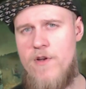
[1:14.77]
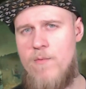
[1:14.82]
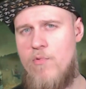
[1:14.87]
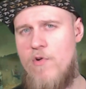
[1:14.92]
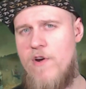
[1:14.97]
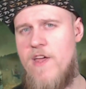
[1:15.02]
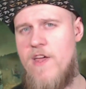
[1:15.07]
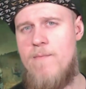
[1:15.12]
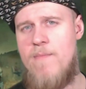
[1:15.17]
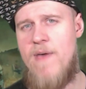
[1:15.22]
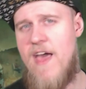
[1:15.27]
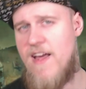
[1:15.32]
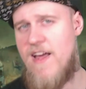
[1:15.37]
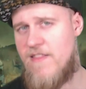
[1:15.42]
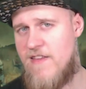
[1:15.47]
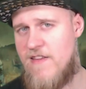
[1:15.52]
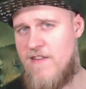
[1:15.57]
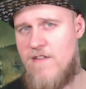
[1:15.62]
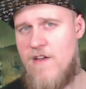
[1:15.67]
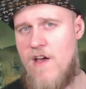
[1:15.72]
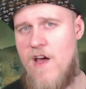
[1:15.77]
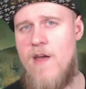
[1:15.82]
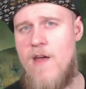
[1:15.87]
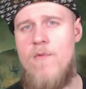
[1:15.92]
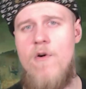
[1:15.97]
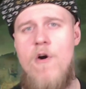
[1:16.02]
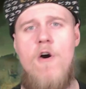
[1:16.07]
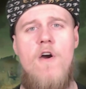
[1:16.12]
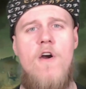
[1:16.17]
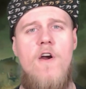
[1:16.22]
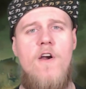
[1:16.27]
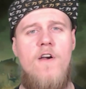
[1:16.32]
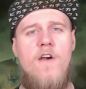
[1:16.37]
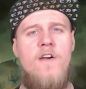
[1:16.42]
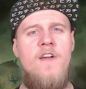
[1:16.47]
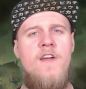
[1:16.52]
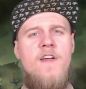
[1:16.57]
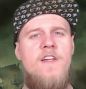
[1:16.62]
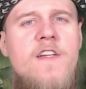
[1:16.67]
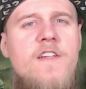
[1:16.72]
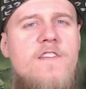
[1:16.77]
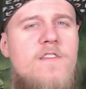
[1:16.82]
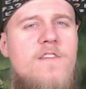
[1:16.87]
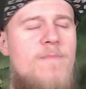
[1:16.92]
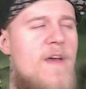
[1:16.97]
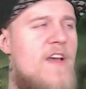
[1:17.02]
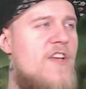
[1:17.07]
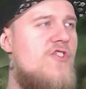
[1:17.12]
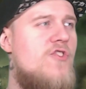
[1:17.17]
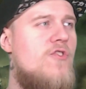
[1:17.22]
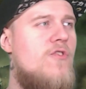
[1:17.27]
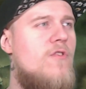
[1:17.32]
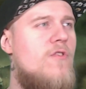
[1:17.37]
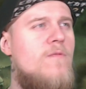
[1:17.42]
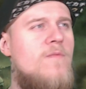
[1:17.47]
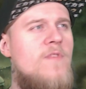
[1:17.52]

bringing back this time are special